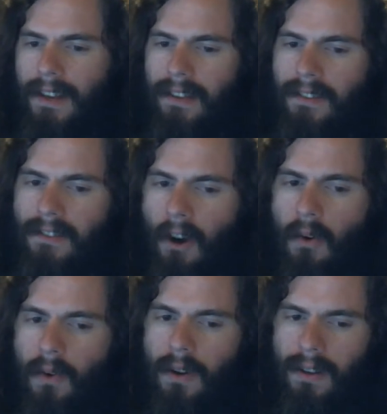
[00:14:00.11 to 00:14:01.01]

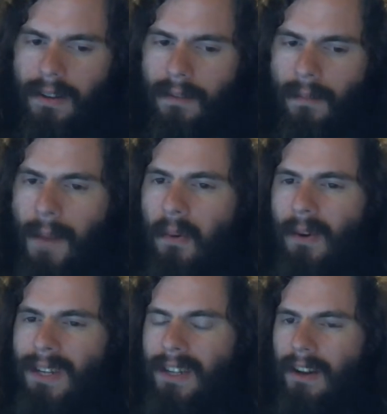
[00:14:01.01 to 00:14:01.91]
So my
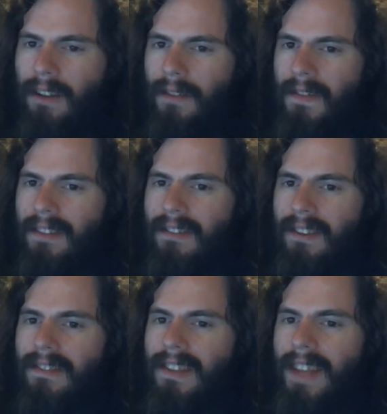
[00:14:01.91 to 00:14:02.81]
point in all of this
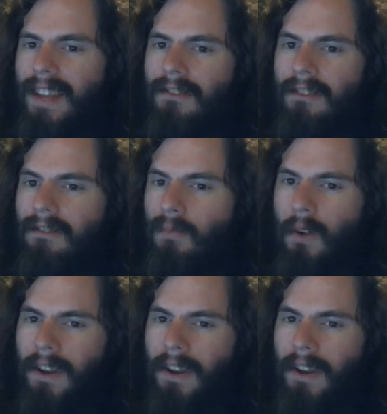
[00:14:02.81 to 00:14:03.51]
is that that's just one